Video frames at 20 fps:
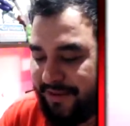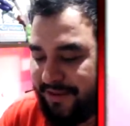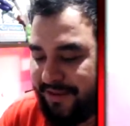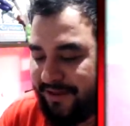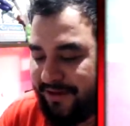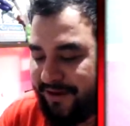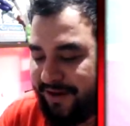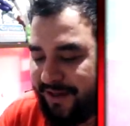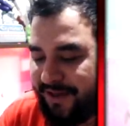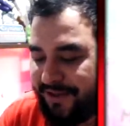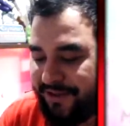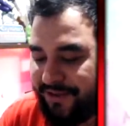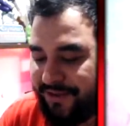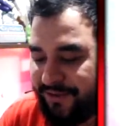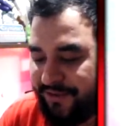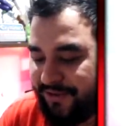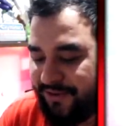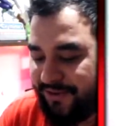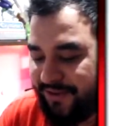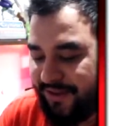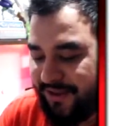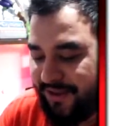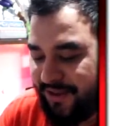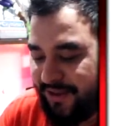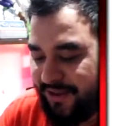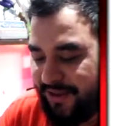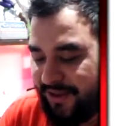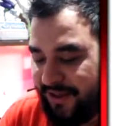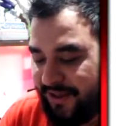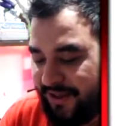to your actual
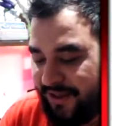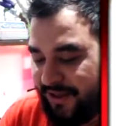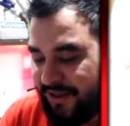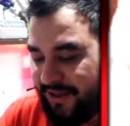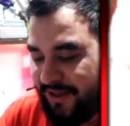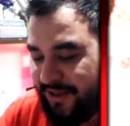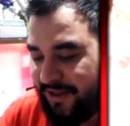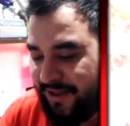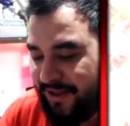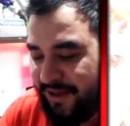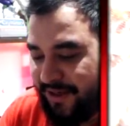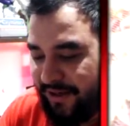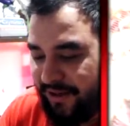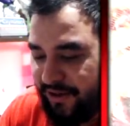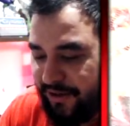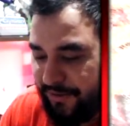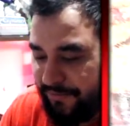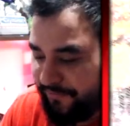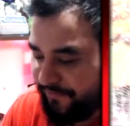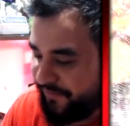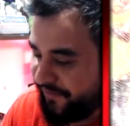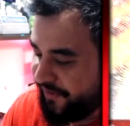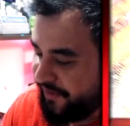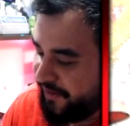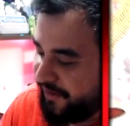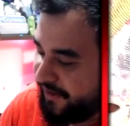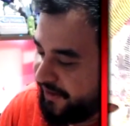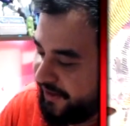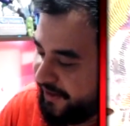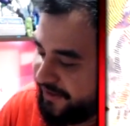thing. Oh,
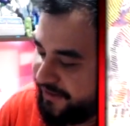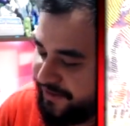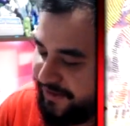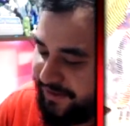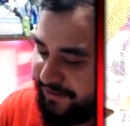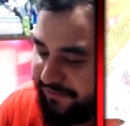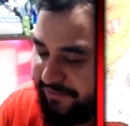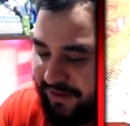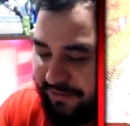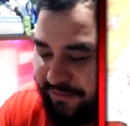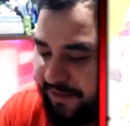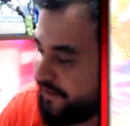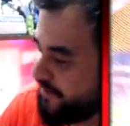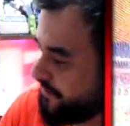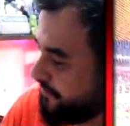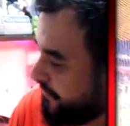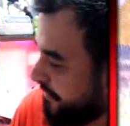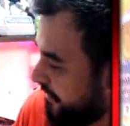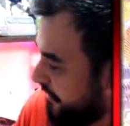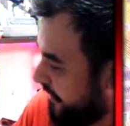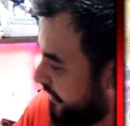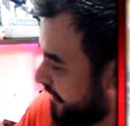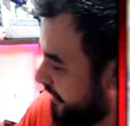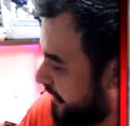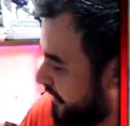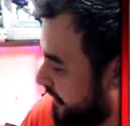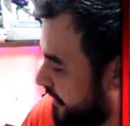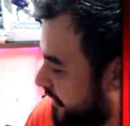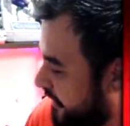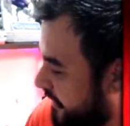nice. VMAX regular key.